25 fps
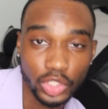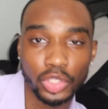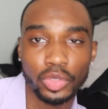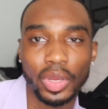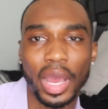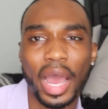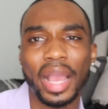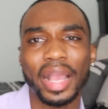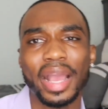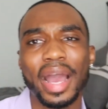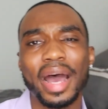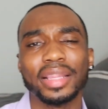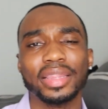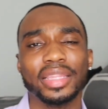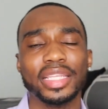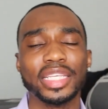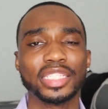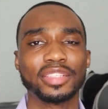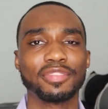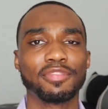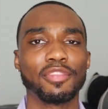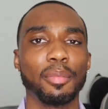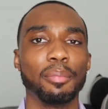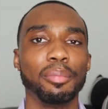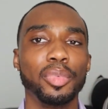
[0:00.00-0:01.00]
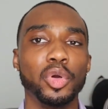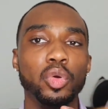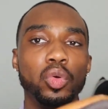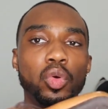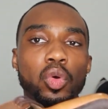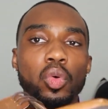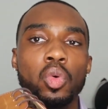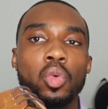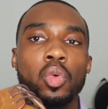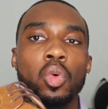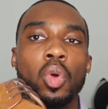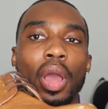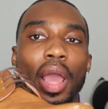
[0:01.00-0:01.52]
you, I got this from
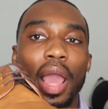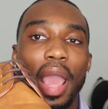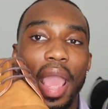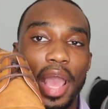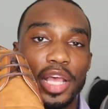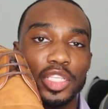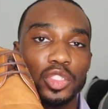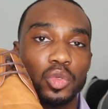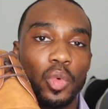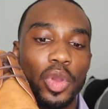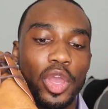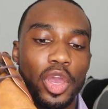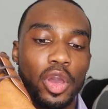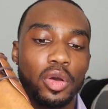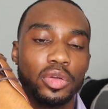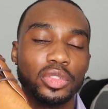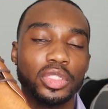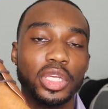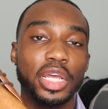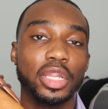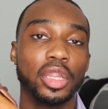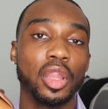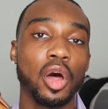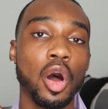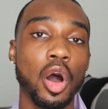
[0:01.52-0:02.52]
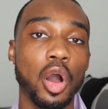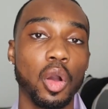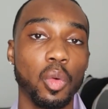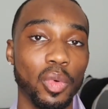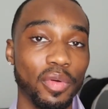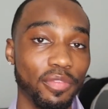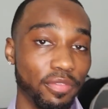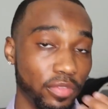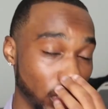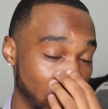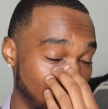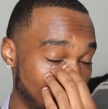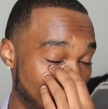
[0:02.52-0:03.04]
Boohoo as well, along
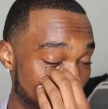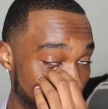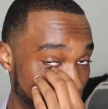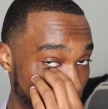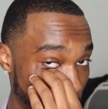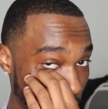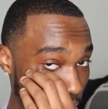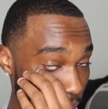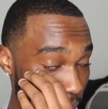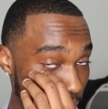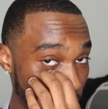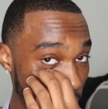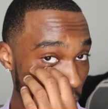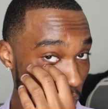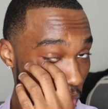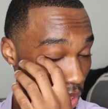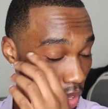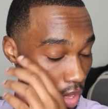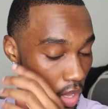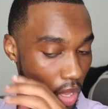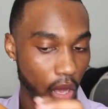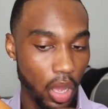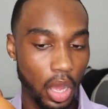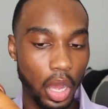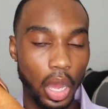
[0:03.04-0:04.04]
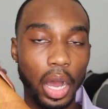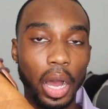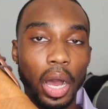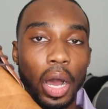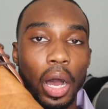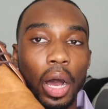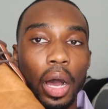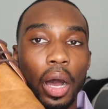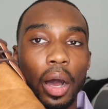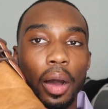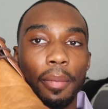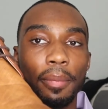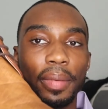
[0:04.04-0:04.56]
with the loafer.
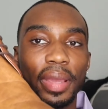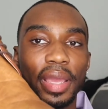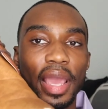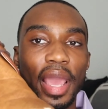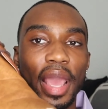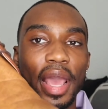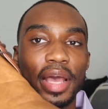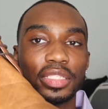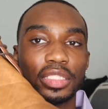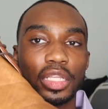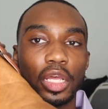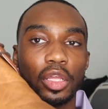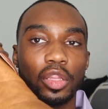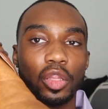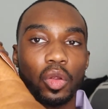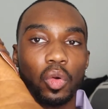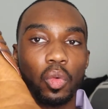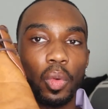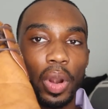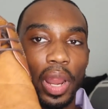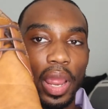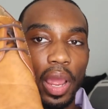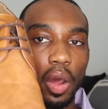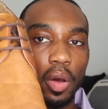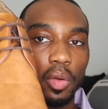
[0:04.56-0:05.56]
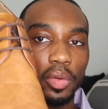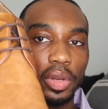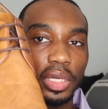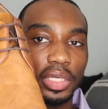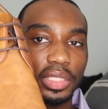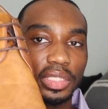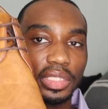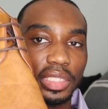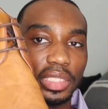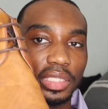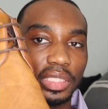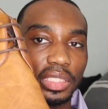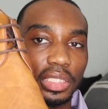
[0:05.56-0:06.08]
It has the round
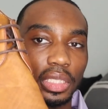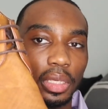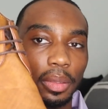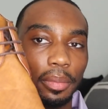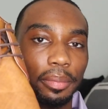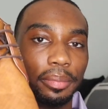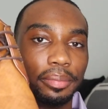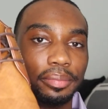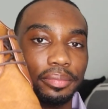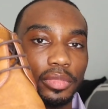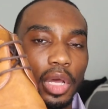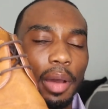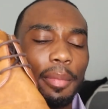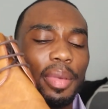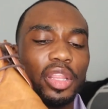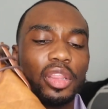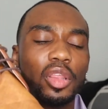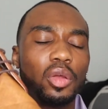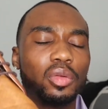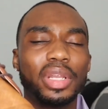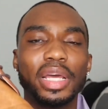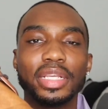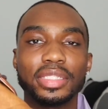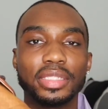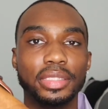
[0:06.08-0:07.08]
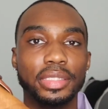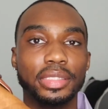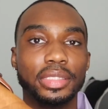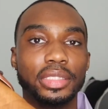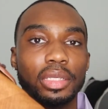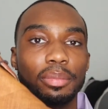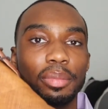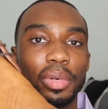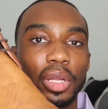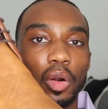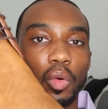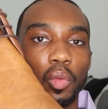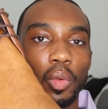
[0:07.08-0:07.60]
system. I mean, not
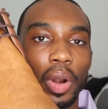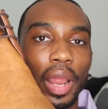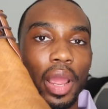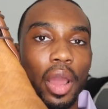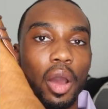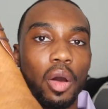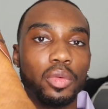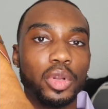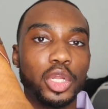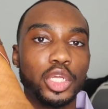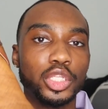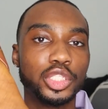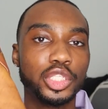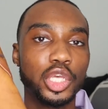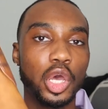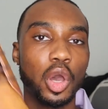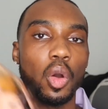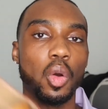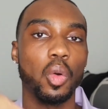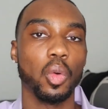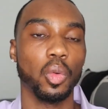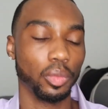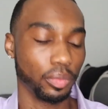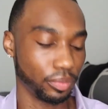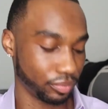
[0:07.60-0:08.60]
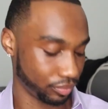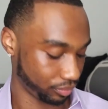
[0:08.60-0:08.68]
system, but a round toe.